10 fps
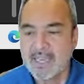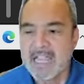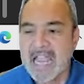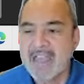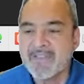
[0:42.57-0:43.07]

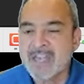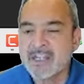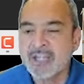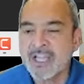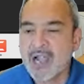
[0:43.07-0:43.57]
and then
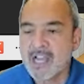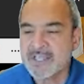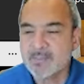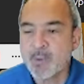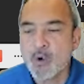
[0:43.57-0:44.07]
click on
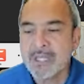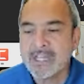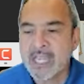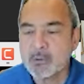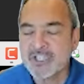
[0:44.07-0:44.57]
Spoken
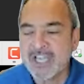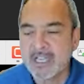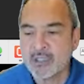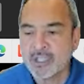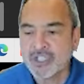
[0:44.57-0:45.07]
Language
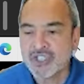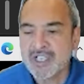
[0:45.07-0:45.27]
English,